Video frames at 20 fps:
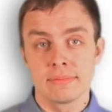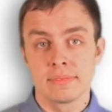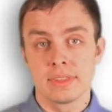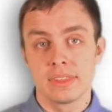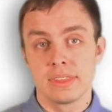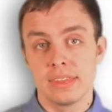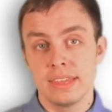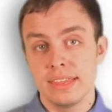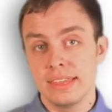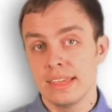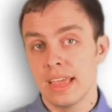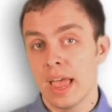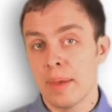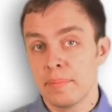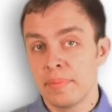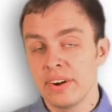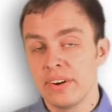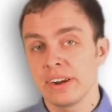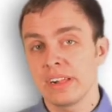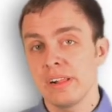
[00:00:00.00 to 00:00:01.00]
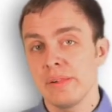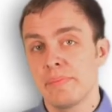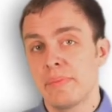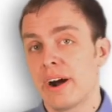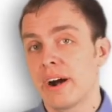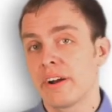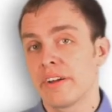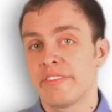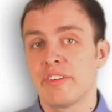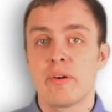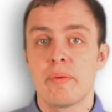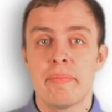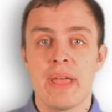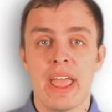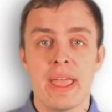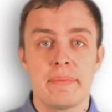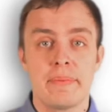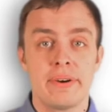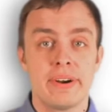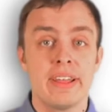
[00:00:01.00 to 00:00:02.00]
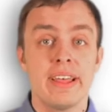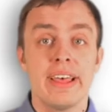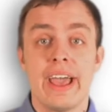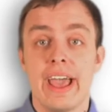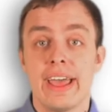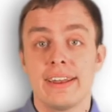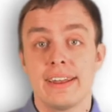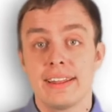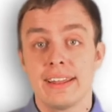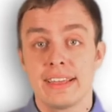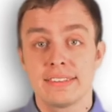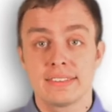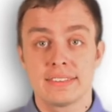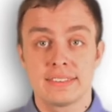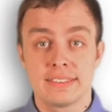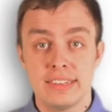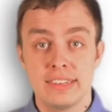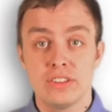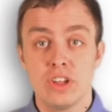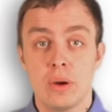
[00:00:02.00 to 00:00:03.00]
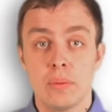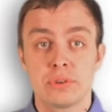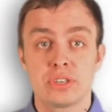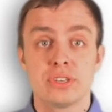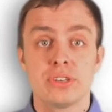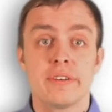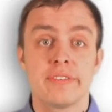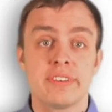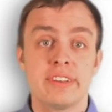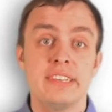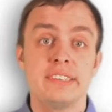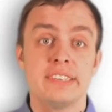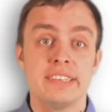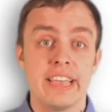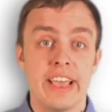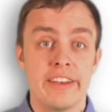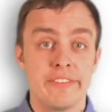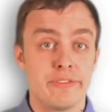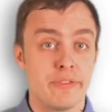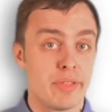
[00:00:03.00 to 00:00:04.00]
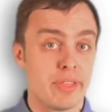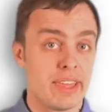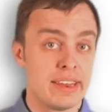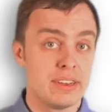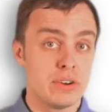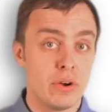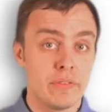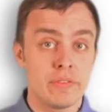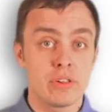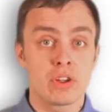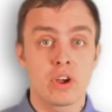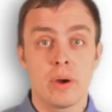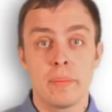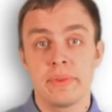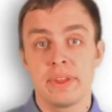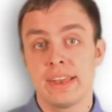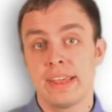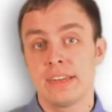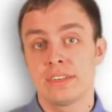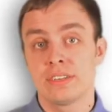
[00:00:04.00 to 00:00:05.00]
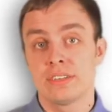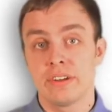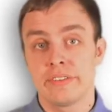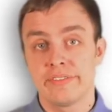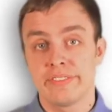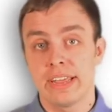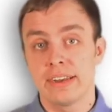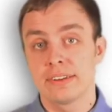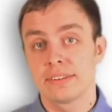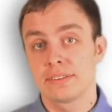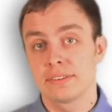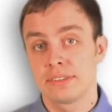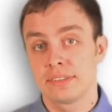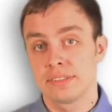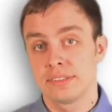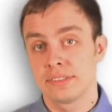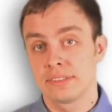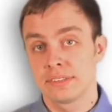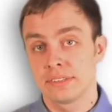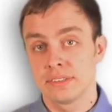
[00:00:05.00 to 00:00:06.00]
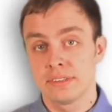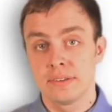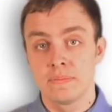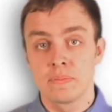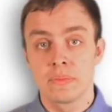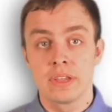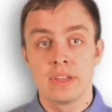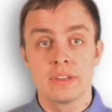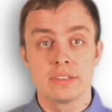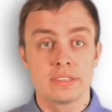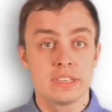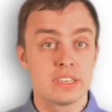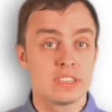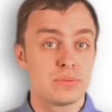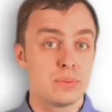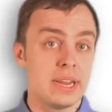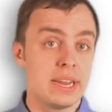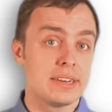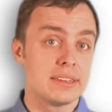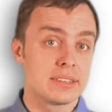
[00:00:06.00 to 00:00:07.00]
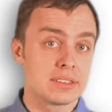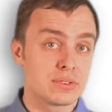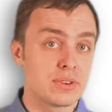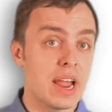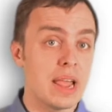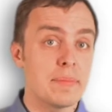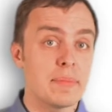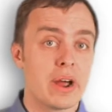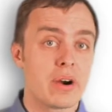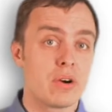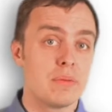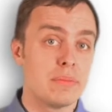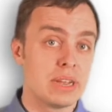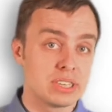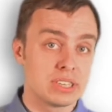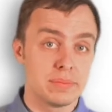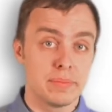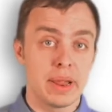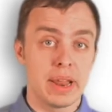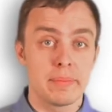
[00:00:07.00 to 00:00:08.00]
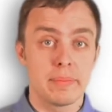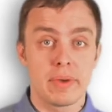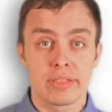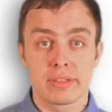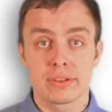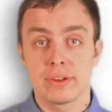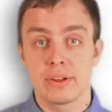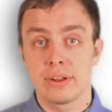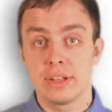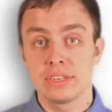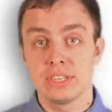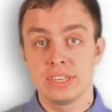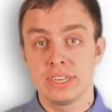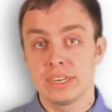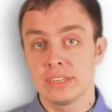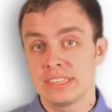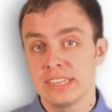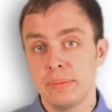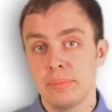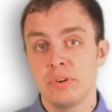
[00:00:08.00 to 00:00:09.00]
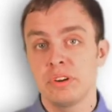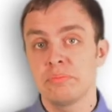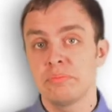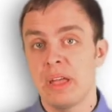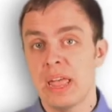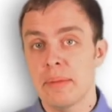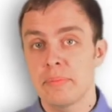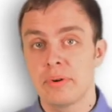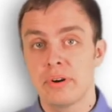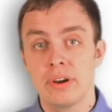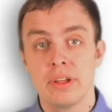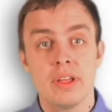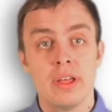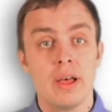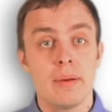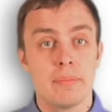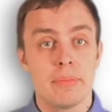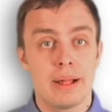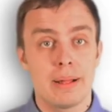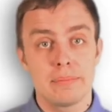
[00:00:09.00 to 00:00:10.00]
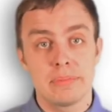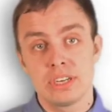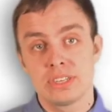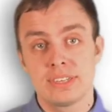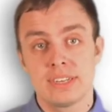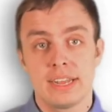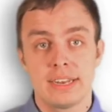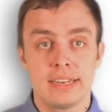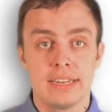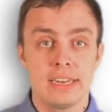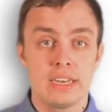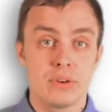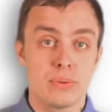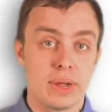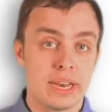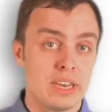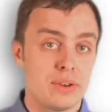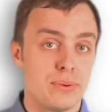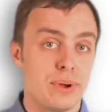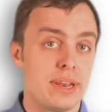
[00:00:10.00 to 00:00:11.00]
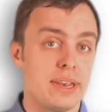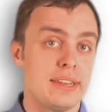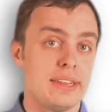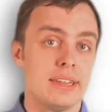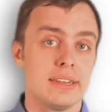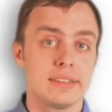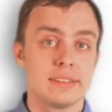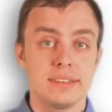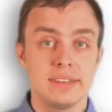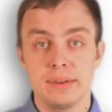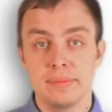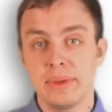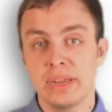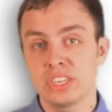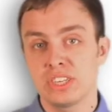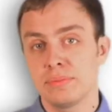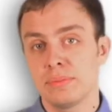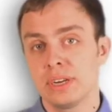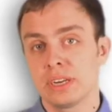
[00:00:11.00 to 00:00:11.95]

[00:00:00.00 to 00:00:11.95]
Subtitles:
The empirical part of our paper analyzes the adoption of TCF with a novel combination of data sources. Since we described our measurement methodology in a separate paper published at the 2020 Internet Measurement